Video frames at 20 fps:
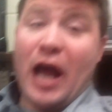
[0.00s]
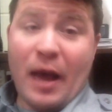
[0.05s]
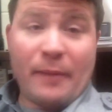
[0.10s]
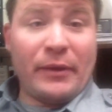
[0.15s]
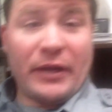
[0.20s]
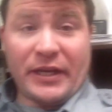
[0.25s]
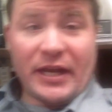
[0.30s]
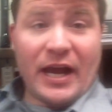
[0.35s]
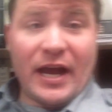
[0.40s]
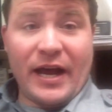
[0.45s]

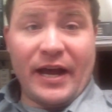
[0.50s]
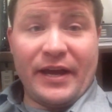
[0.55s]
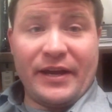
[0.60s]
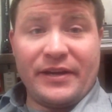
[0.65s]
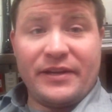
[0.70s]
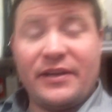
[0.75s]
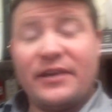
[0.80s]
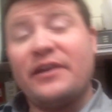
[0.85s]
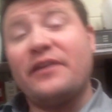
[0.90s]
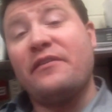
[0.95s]

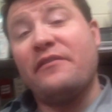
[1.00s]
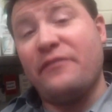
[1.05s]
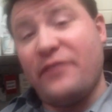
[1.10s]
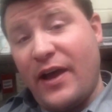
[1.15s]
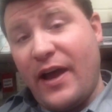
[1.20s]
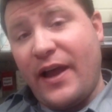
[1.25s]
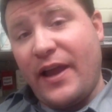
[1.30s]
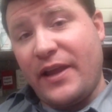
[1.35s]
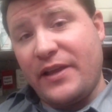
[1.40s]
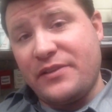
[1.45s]
Comic-Con
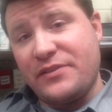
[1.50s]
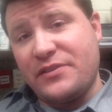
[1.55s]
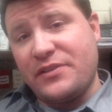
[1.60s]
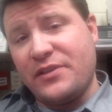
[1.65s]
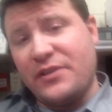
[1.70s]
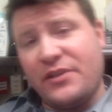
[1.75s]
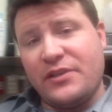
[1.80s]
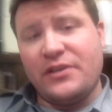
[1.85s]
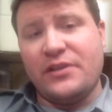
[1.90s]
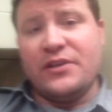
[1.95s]
Vines.
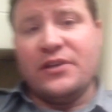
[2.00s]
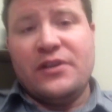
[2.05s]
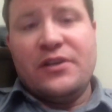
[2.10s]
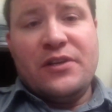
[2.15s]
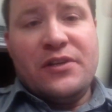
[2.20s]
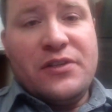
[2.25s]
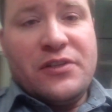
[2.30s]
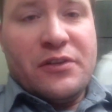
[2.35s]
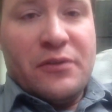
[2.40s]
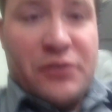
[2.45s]

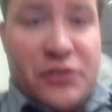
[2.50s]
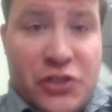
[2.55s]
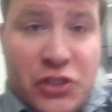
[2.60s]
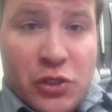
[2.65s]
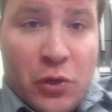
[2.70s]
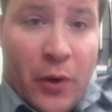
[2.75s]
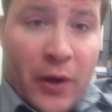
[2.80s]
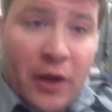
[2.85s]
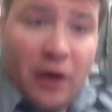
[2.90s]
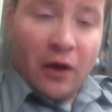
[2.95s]
So,
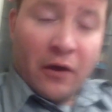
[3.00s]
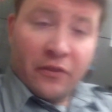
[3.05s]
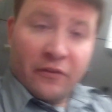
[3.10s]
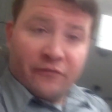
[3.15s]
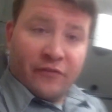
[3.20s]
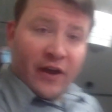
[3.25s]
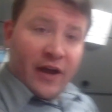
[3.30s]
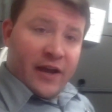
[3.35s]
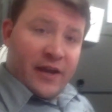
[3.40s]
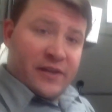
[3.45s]
enjoy all the
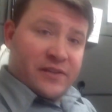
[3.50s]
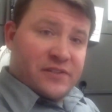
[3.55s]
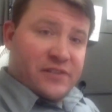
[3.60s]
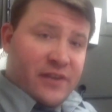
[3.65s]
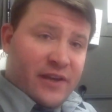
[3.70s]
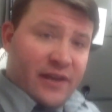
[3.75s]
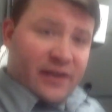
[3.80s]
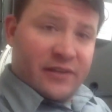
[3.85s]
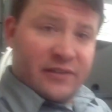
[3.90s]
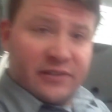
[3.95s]
Vines,
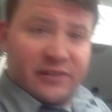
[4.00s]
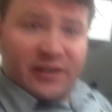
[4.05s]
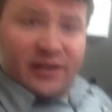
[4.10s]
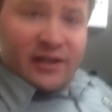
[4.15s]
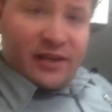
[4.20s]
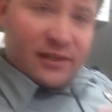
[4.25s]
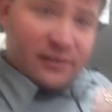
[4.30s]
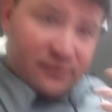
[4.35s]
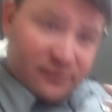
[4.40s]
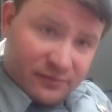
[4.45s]
and
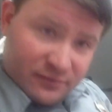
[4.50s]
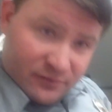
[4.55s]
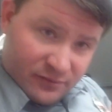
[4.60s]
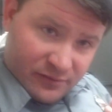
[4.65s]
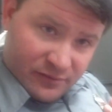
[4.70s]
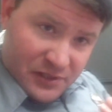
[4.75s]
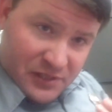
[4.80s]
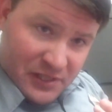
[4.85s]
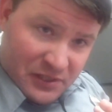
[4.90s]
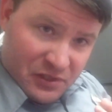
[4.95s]
uh,
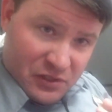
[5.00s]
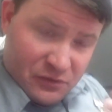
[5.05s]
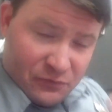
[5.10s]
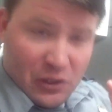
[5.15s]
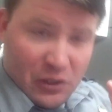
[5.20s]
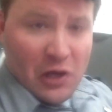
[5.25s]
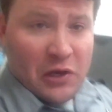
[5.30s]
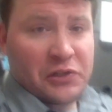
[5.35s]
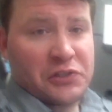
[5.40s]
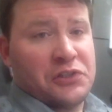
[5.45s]
let's get this
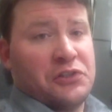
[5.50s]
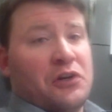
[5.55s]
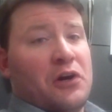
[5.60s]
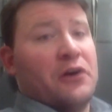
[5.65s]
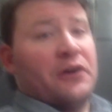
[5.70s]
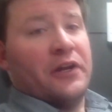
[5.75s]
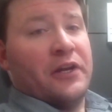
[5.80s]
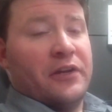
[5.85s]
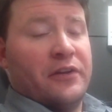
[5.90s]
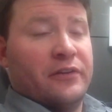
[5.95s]
vlog
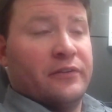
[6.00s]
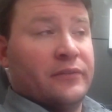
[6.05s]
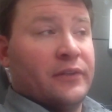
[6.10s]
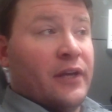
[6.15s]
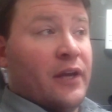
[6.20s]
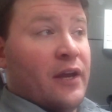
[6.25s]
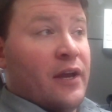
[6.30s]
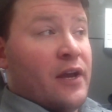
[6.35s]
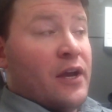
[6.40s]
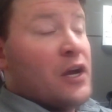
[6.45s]
started.
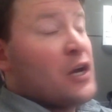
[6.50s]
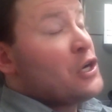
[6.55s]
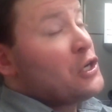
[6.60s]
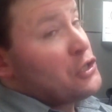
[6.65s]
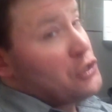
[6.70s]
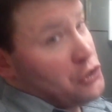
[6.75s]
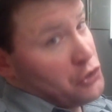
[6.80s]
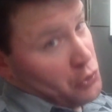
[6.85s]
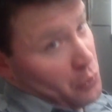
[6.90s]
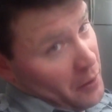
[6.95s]

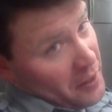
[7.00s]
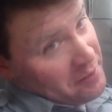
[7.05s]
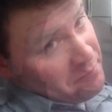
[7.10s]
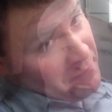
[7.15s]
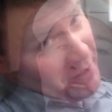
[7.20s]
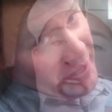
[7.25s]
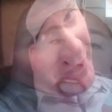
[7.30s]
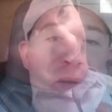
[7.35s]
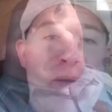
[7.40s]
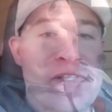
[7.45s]
Join
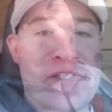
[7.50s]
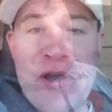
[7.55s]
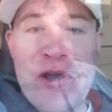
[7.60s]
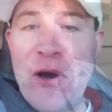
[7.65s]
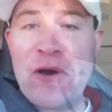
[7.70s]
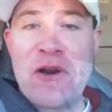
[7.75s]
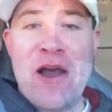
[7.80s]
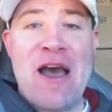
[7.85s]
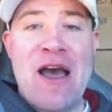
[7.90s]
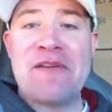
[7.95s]
me! Hey, what's
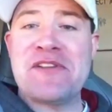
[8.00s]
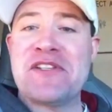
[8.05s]
going on?